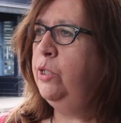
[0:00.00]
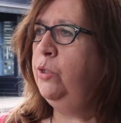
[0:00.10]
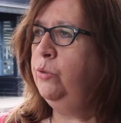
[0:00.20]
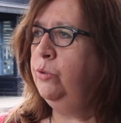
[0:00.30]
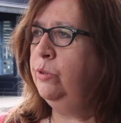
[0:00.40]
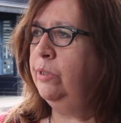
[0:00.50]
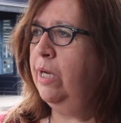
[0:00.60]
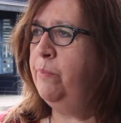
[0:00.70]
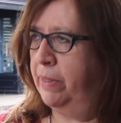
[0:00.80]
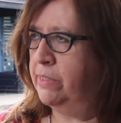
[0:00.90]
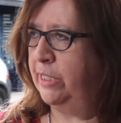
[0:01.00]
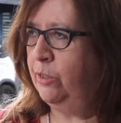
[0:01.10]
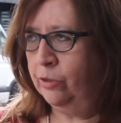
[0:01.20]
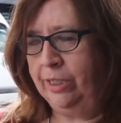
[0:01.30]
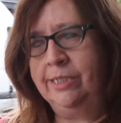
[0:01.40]
You're a party
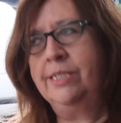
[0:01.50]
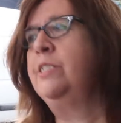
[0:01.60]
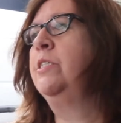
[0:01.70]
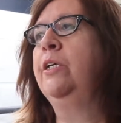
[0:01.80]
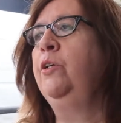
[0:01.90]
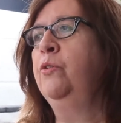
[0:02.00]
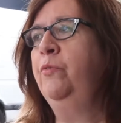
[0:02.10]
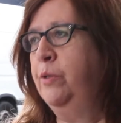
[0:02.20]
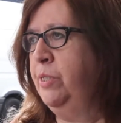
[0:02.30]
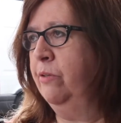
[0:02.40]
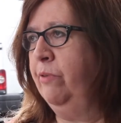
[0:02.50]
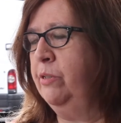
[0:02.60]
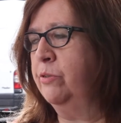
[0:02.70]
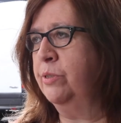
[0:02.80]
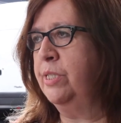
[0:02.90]
loyalist. Your voting record